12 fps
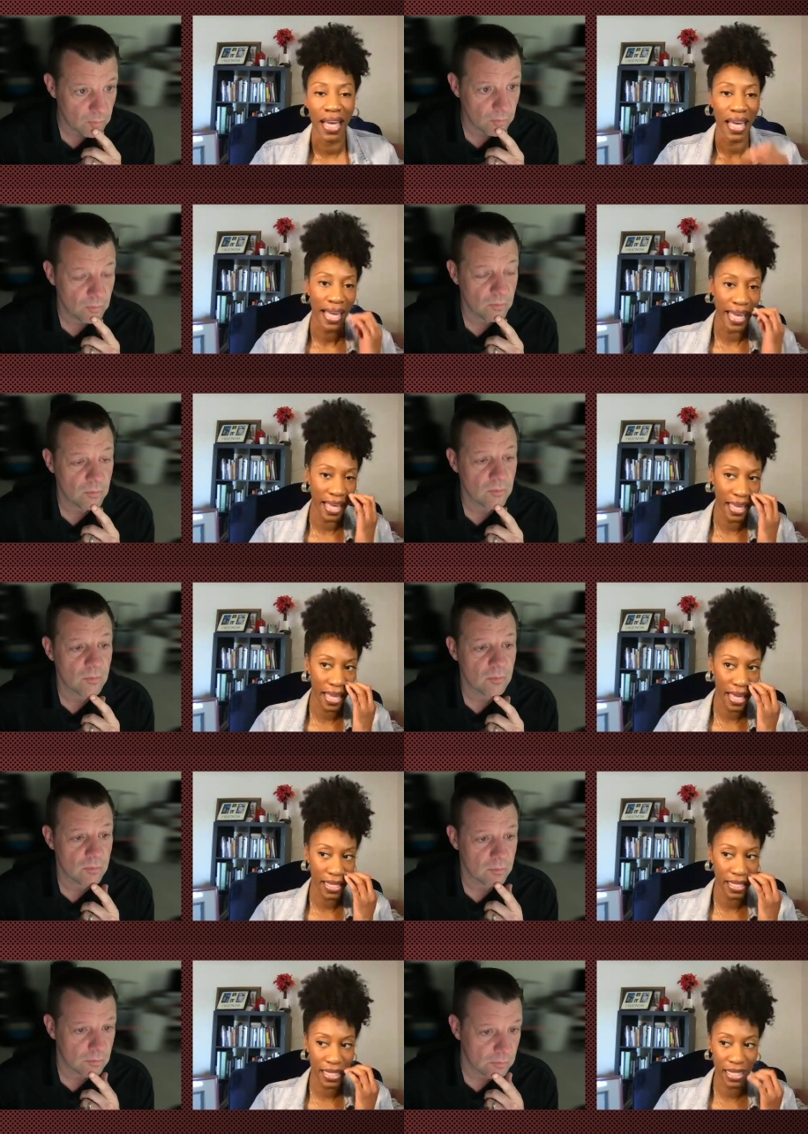Speaker 1: it
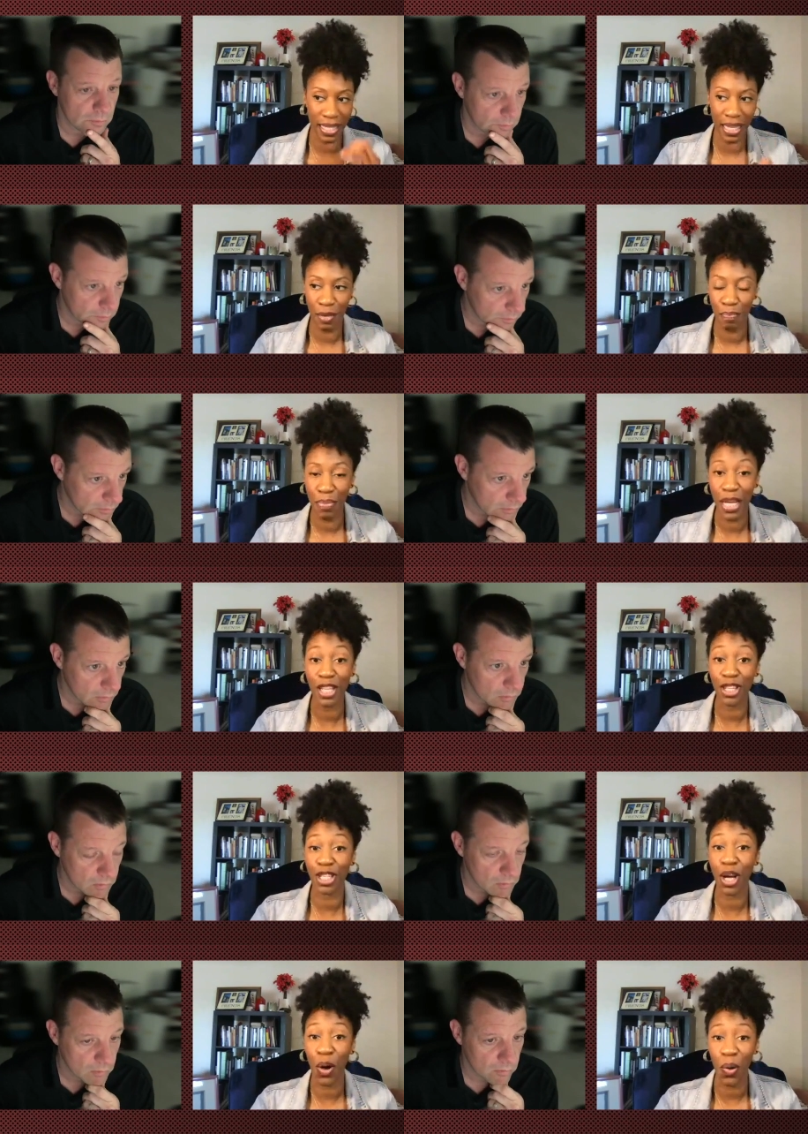gets
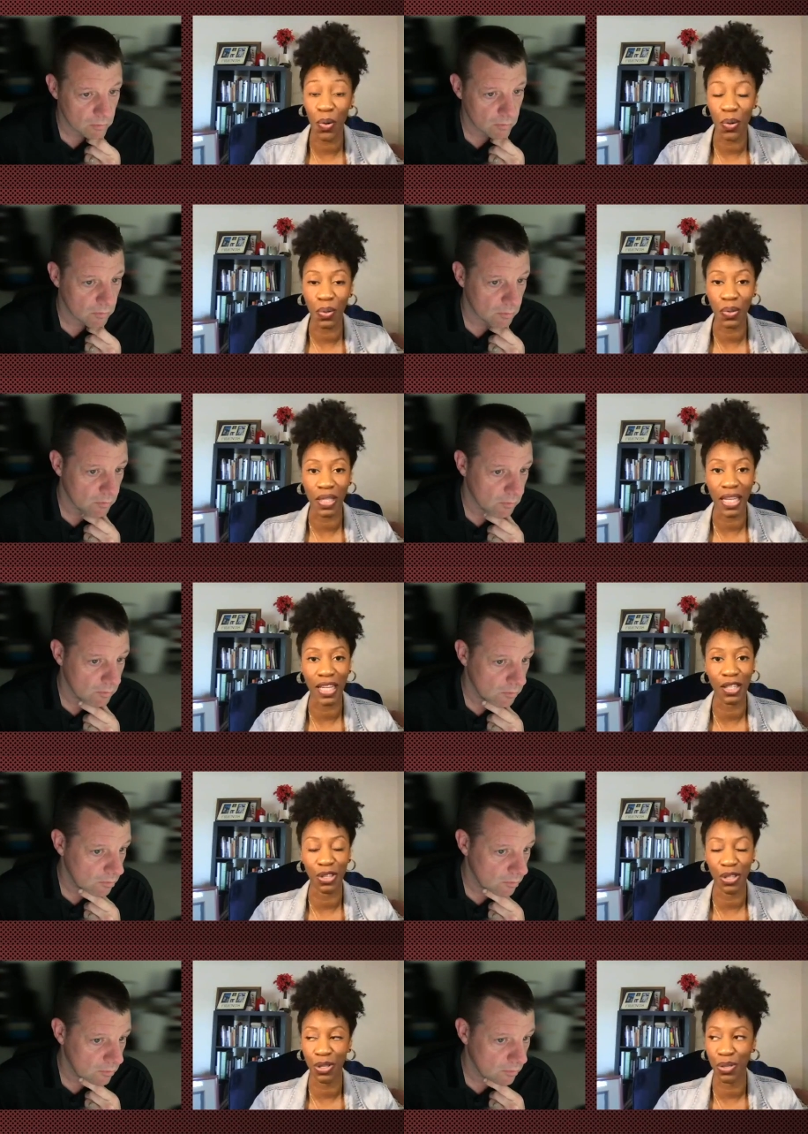pigeonholed
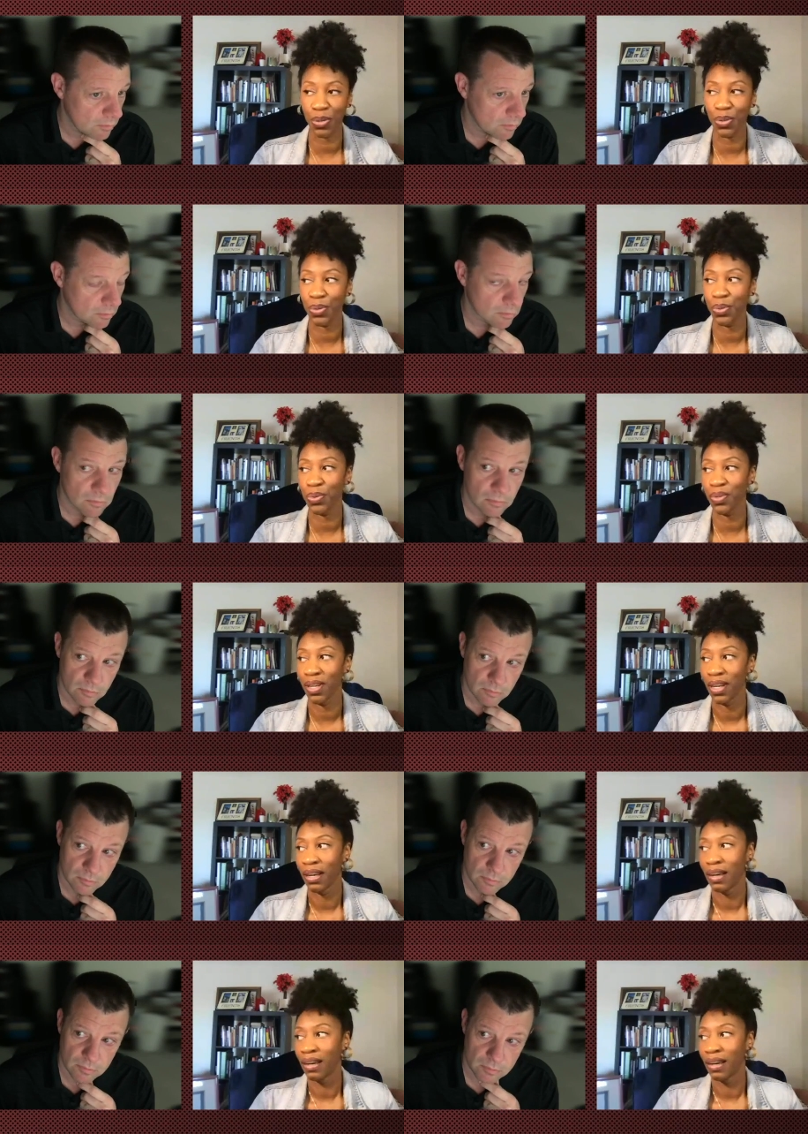into
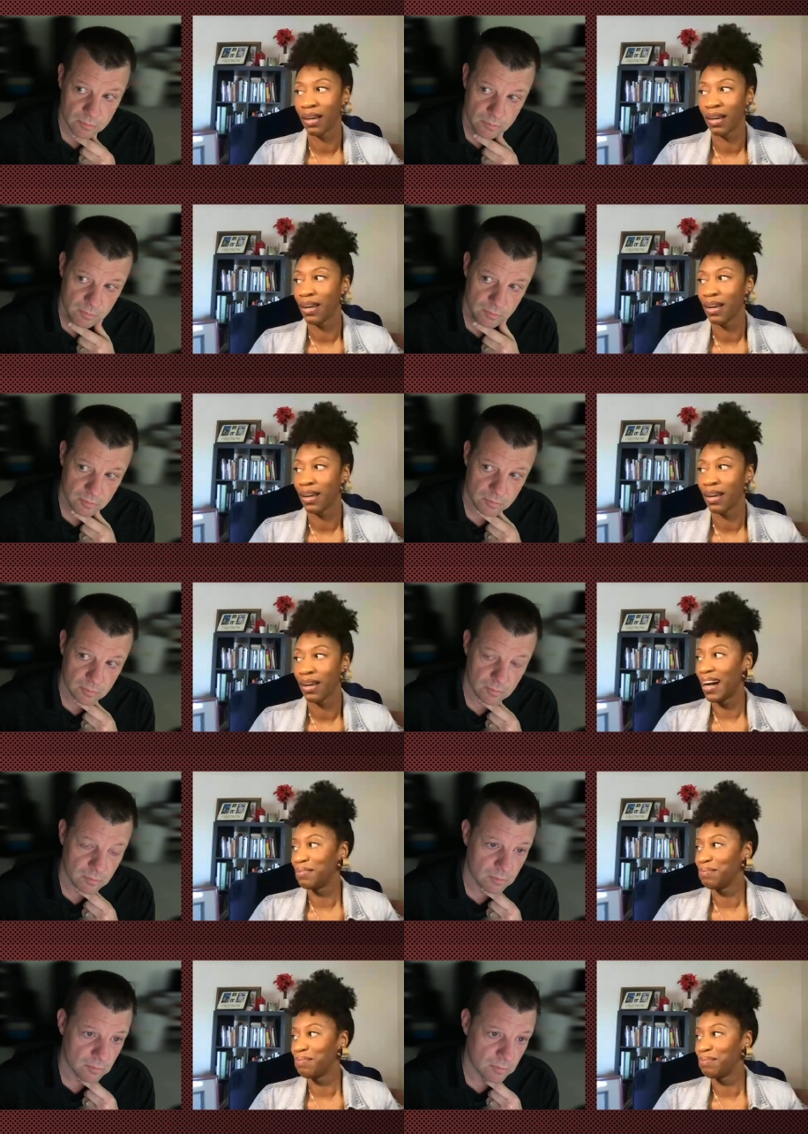
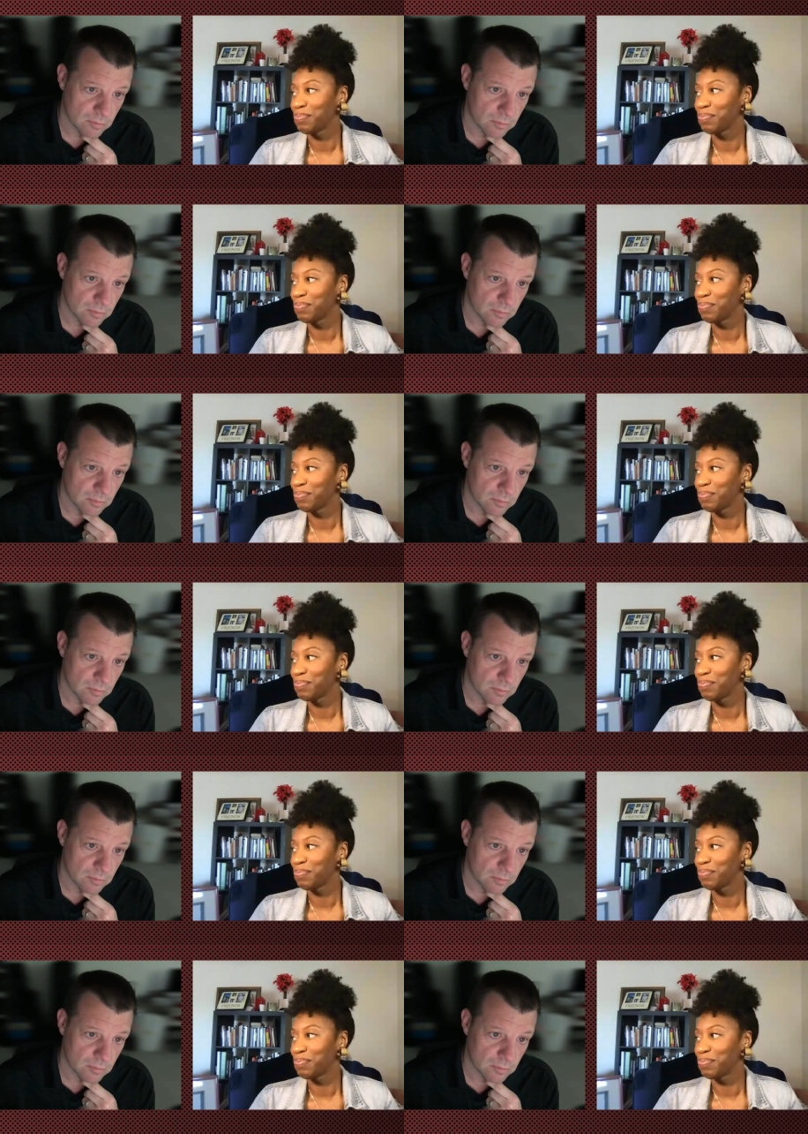um,